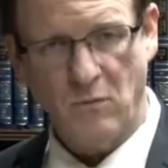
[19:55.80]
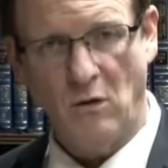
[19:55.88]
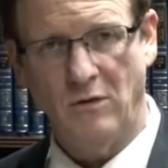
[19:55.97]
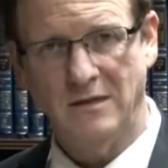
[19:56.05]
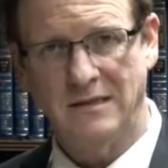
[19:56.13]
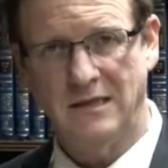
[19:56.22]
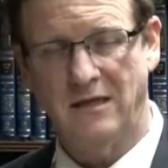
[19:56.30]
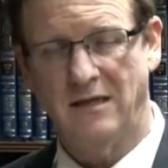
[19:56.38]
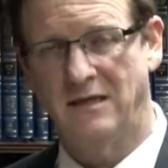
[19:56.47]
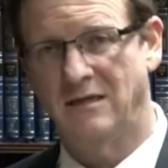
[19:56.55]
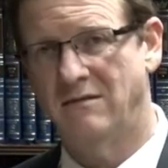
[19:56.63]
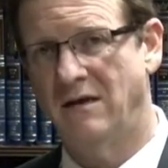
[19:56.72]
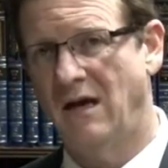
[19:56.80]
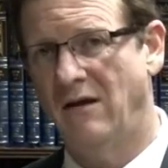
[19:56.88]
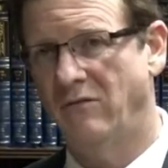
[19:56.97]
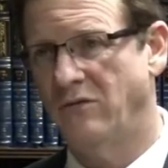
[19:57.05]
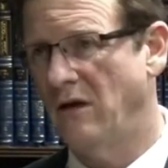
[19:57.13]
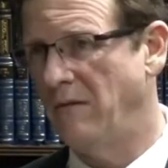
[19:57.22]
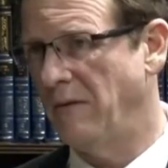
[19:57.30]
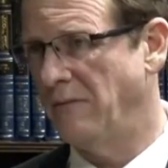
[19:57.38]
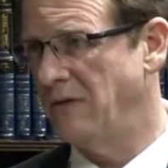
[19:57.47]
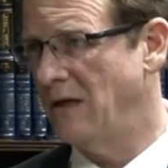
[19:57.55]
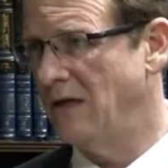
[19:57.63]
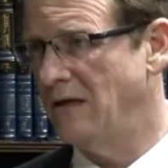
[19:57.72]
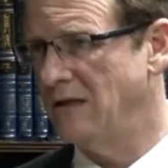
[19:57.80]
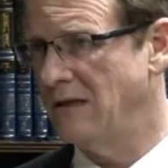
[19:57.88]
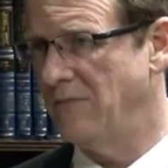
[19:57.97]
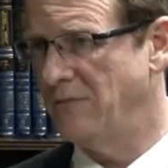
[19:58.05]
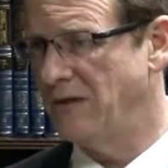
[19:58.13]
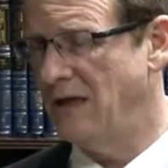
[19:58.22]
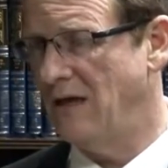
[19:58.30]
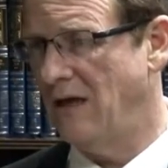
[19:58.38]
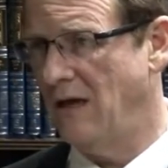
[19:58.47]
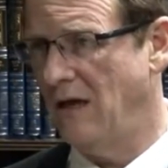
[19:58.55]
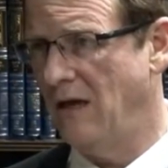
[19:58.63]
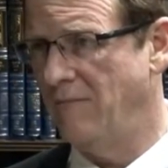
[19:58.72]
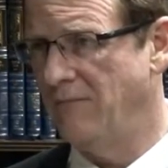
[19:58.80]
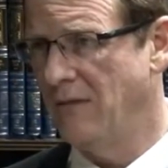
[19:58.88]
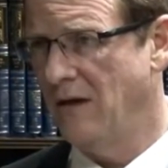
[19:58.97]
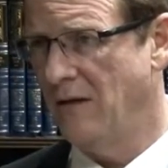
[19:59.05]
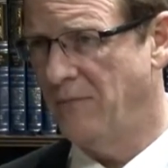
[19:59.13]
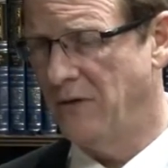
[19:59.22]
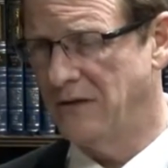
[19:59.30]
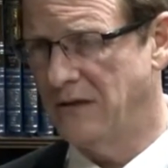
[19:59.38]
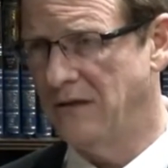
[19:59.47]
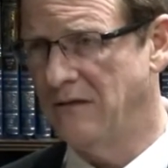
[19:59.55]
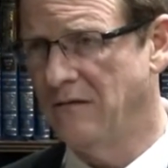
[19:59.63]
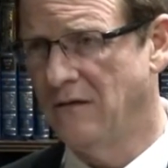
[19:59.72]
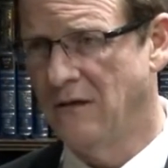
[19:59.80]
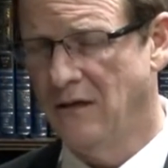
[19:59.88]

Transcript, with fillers: One said he did of appetite is um, apostate.